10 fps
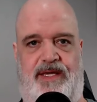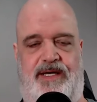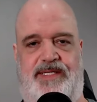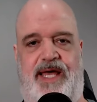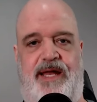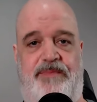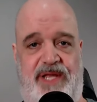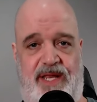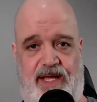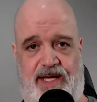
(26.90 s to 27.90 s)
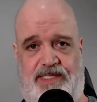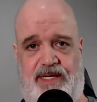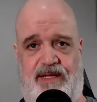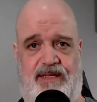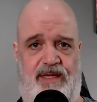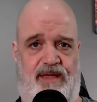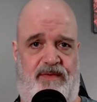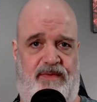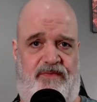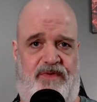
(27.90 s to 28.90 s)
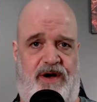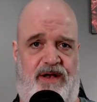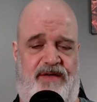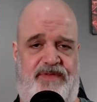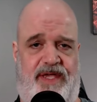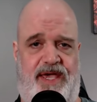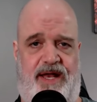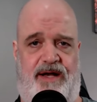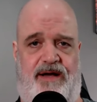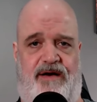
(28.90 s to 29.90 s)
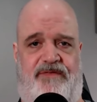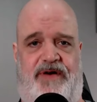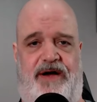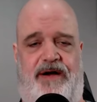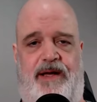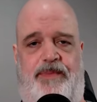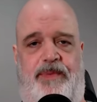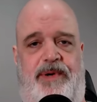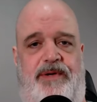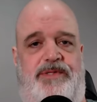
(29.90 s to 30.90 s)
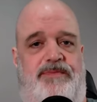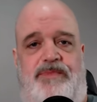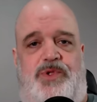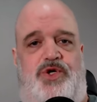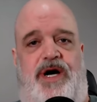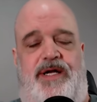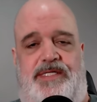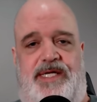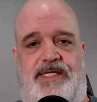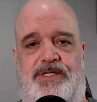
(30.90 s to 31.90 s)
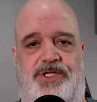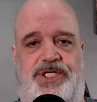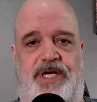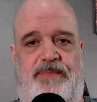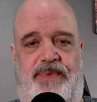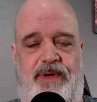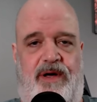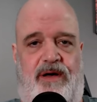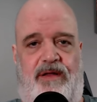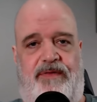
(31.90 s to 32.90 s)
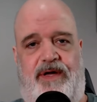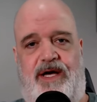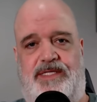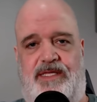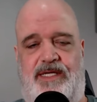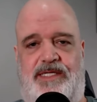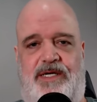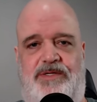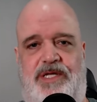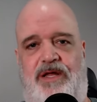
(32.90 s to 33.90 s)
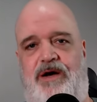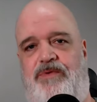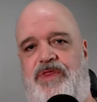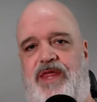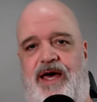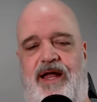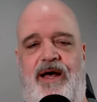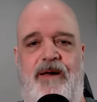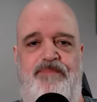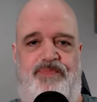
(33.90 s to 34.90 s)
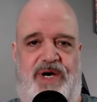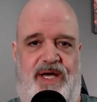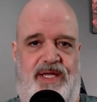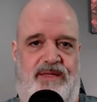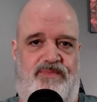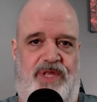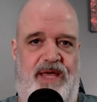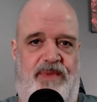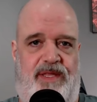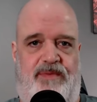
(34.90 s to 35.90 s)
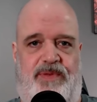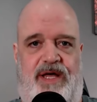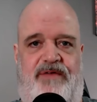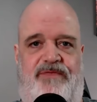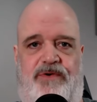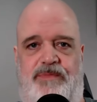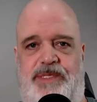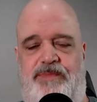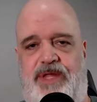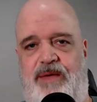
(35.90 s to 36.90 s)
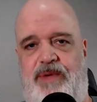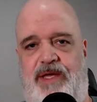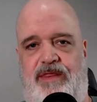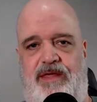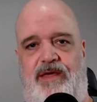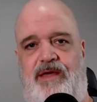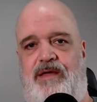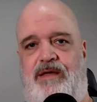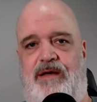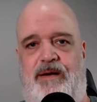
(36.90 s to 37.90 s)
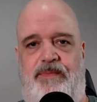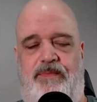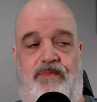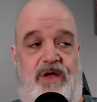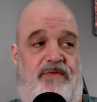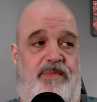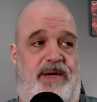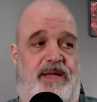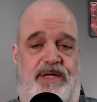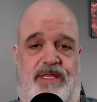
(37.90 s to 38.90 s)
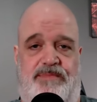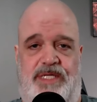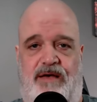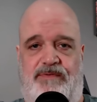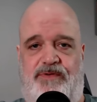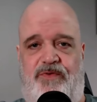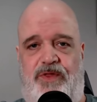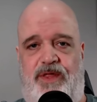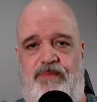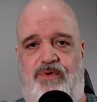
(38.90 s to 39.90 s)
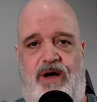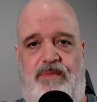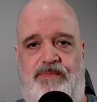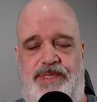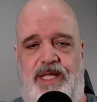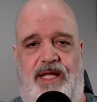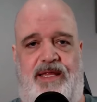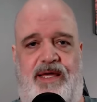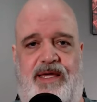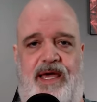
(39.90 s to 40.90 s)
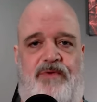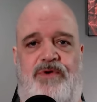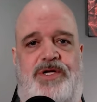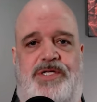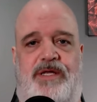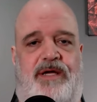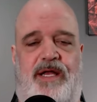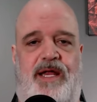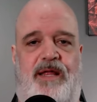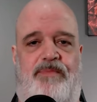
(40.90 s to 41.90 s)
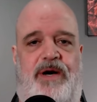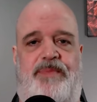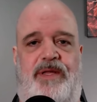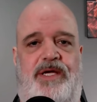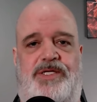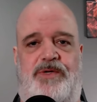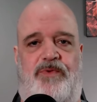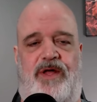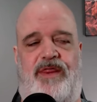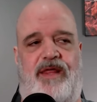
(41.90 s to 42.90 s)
Tenet Media has got the far left in Canada all fired up about trying to censorship and all of the kinds of things that goes along with that by blaming the platforms and blaming the everybody but themselves for the problems that they can't reach the Canadian population with.